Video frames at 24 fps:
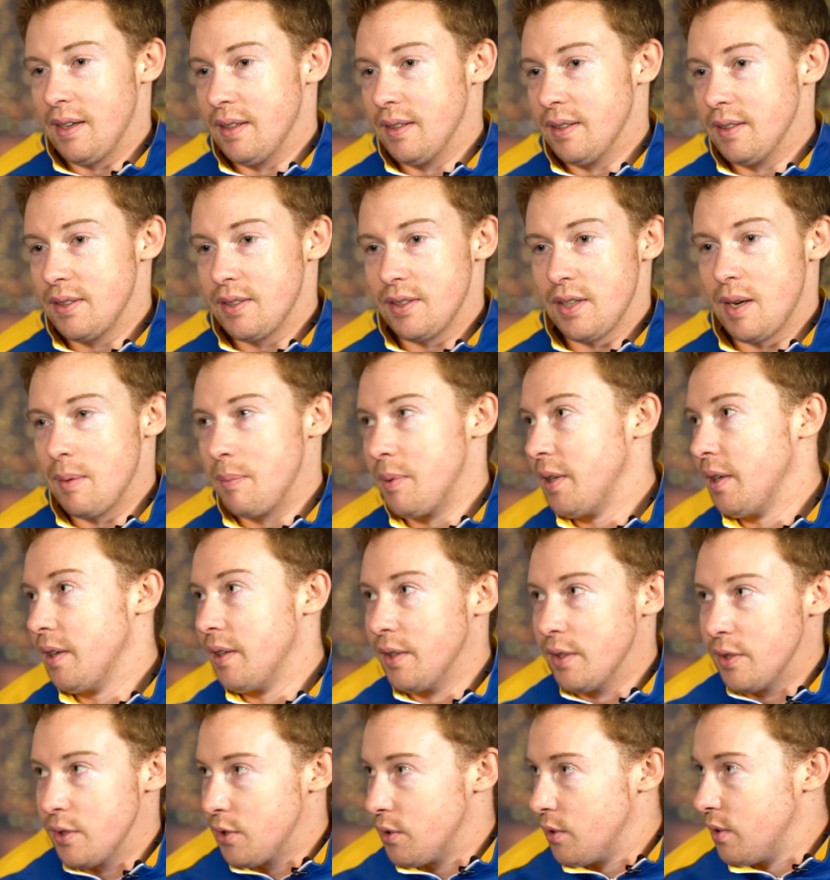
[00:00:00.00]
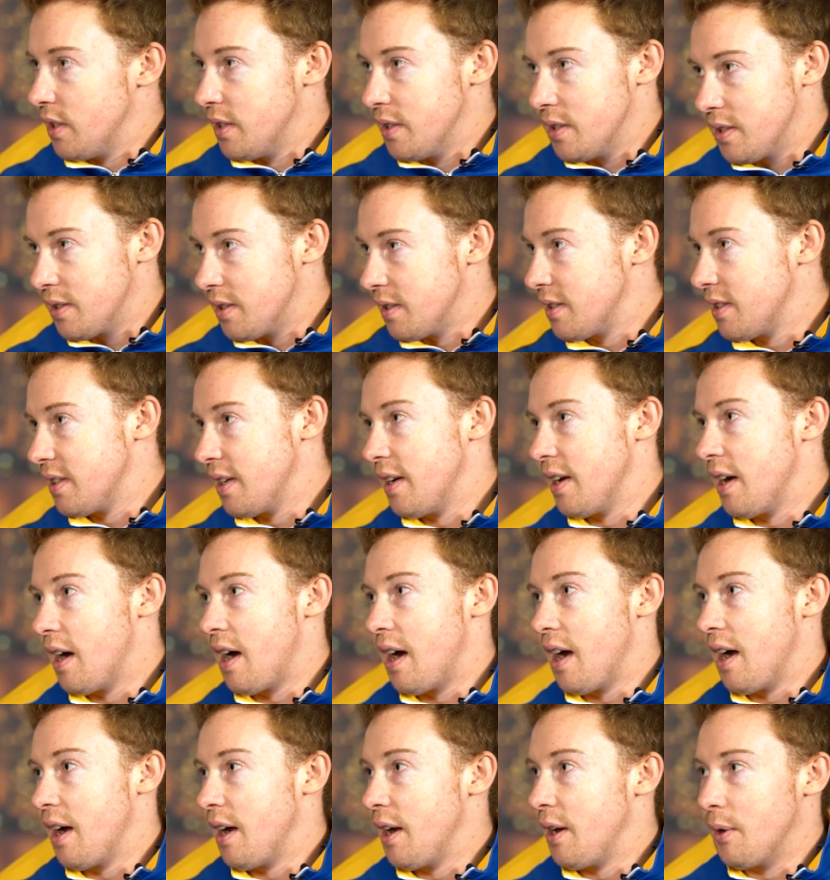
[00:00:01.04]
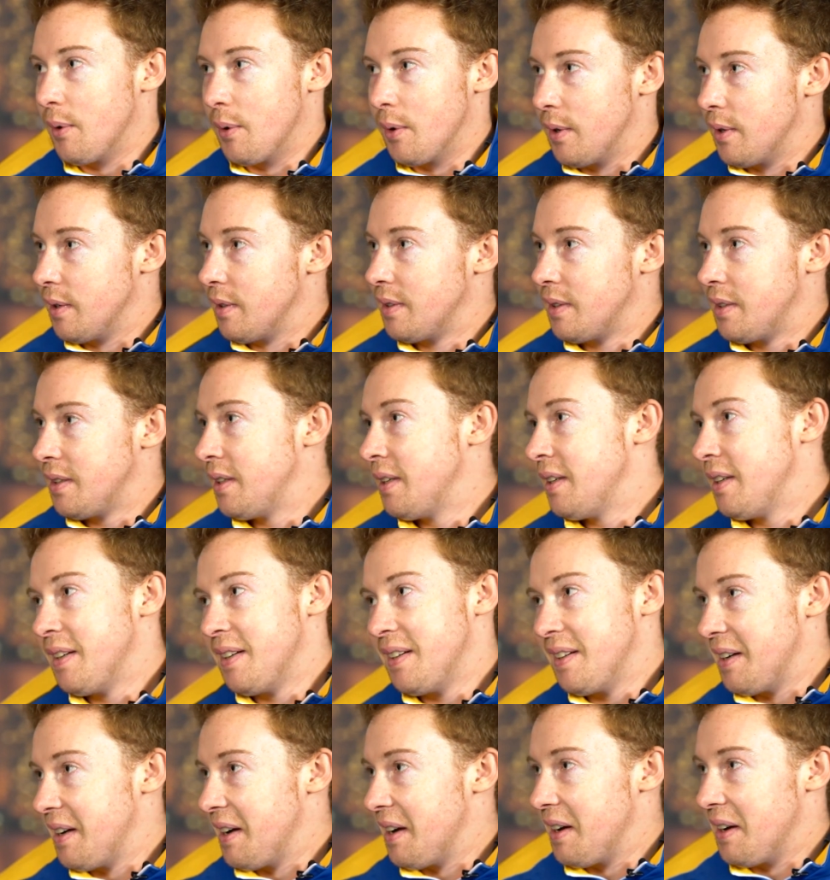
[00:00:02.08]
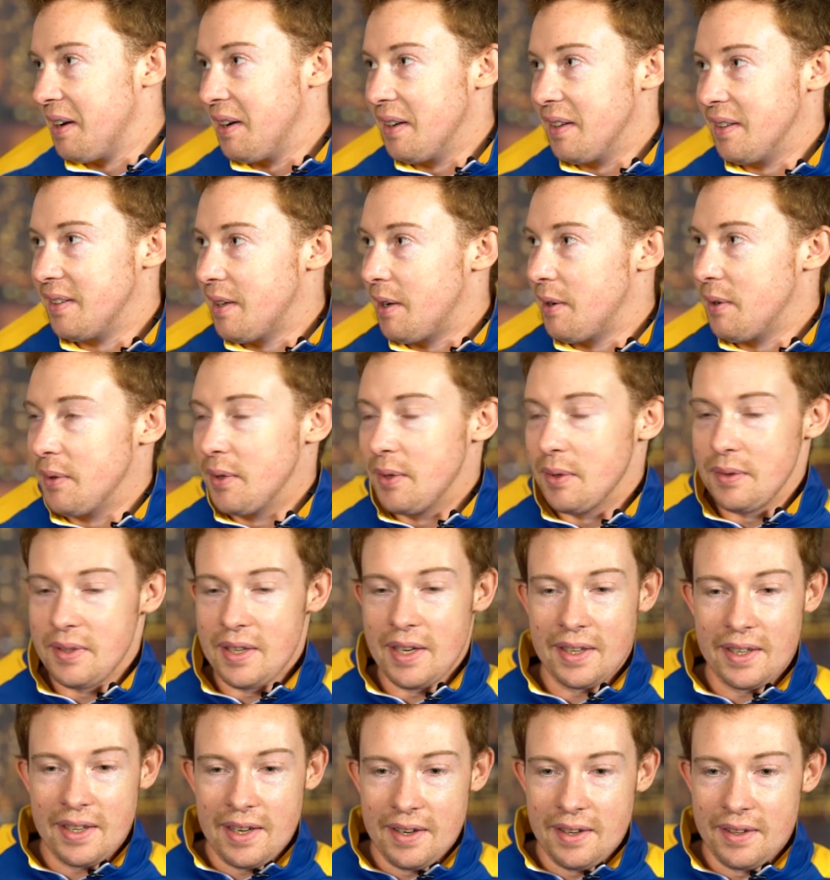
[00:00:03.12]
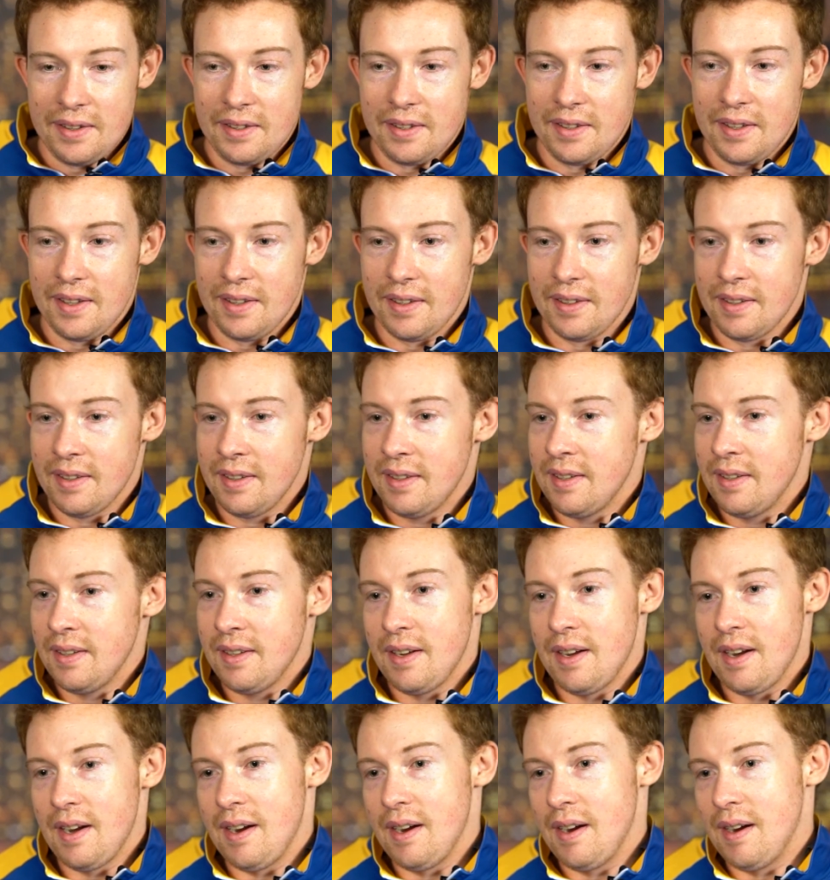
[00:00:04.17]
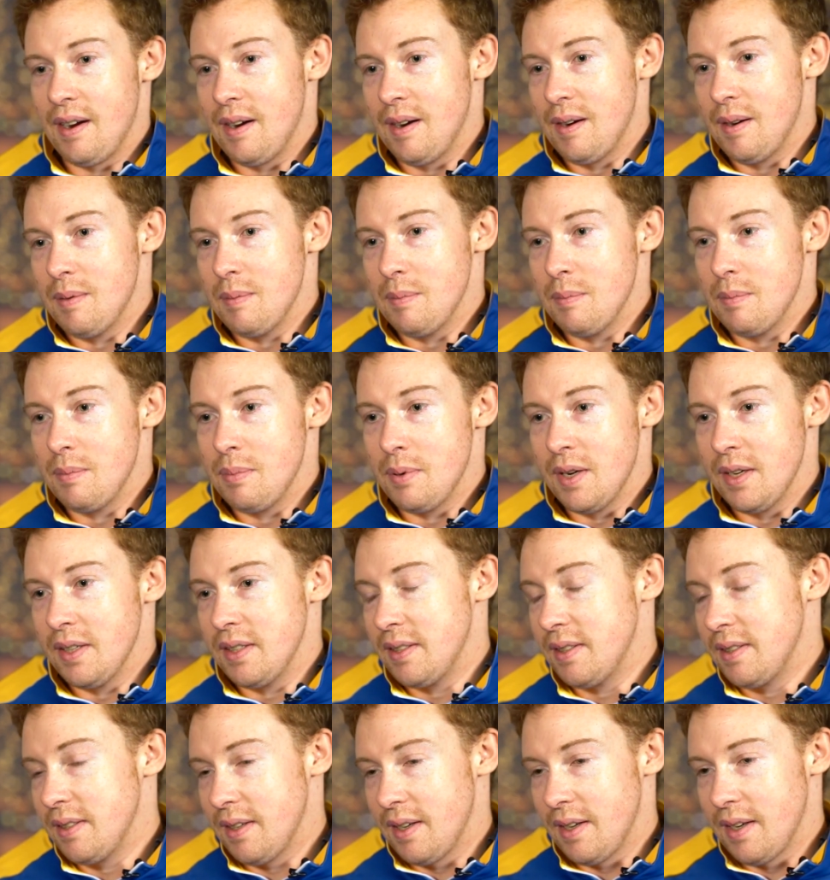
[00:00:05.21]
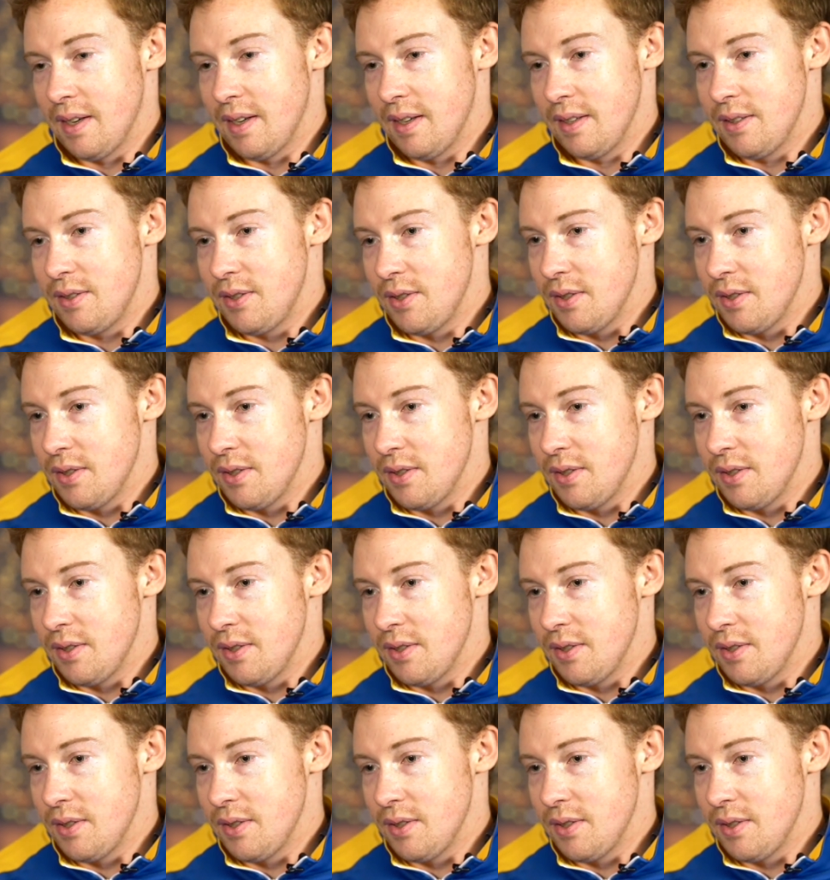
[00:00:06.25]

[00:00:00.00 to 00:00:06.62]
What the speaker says: stopping on the streets to say hi or, I don't know, that kind of thing. But it's